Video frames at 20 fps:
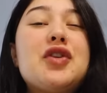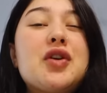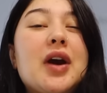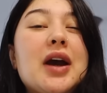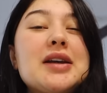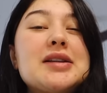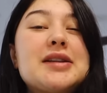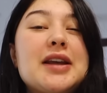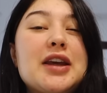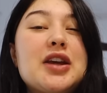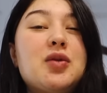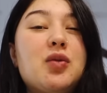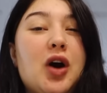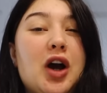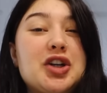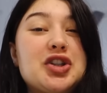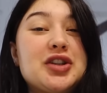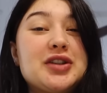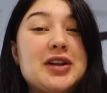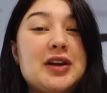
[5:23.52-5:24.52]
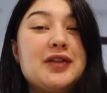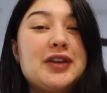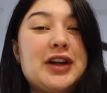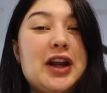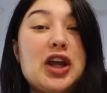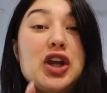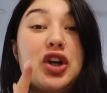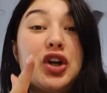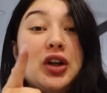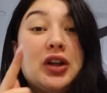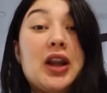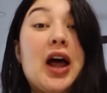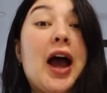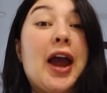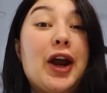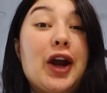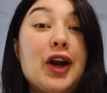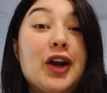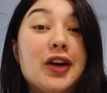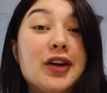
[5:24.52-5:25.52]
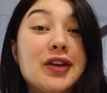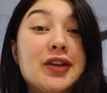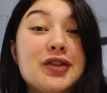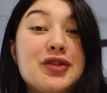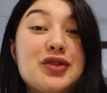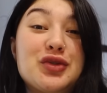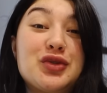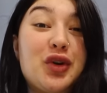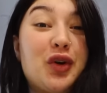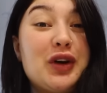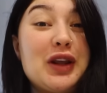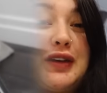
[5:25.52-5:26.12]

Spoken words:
you guys say you wash this every day, you're a liar. So don't.